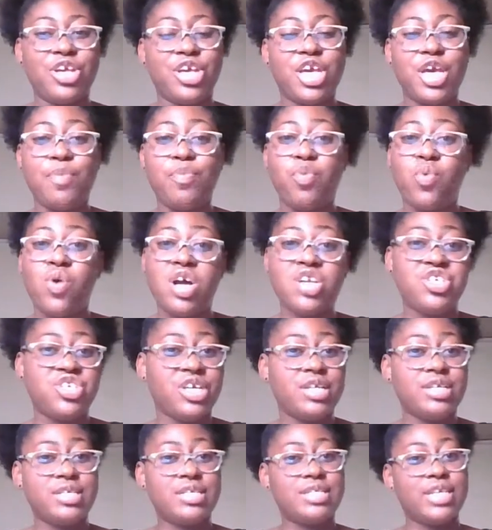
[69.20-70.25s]
Keep
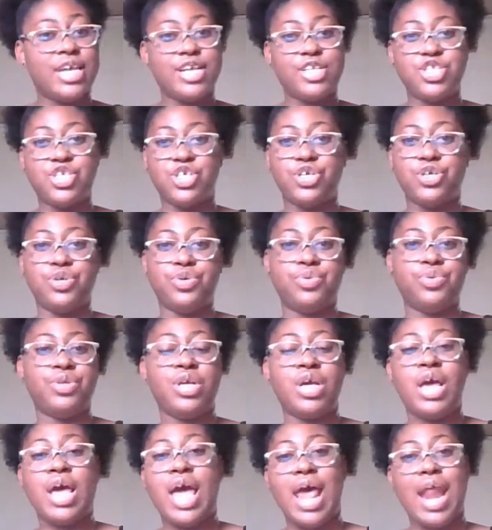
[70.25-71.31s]
watching, stay tuned,